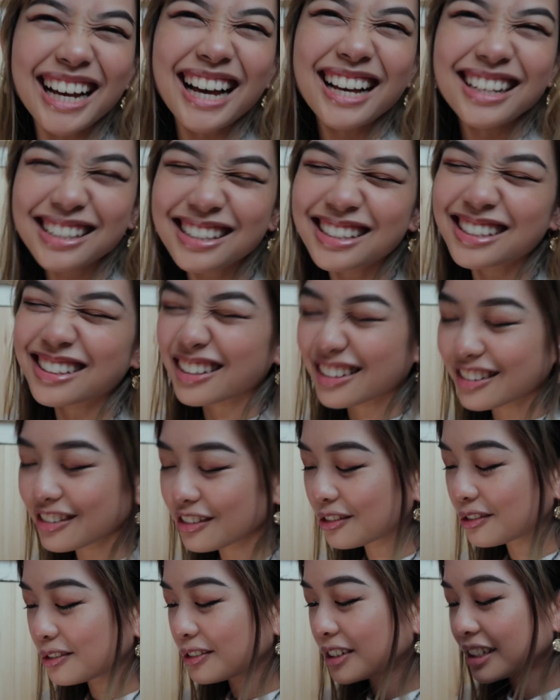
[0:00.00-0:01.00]
ass
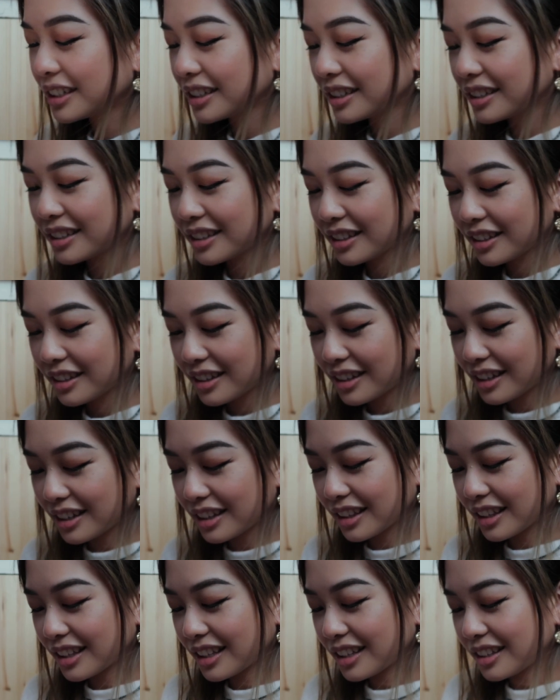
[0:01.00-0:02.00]
stuff.
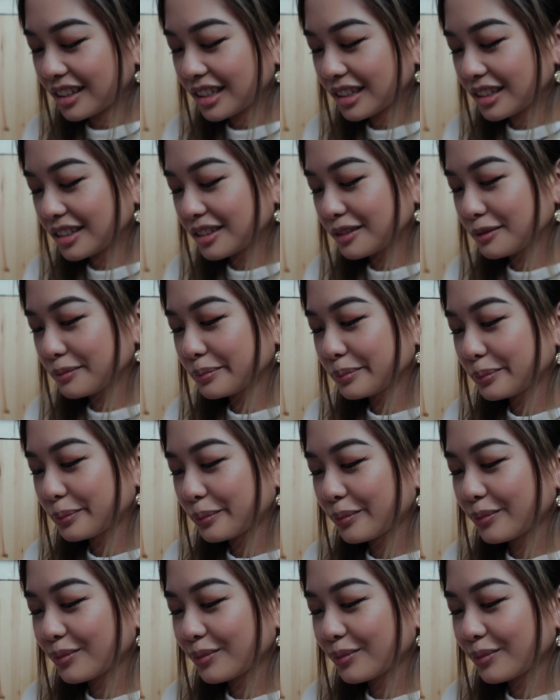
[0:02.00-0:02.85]
And then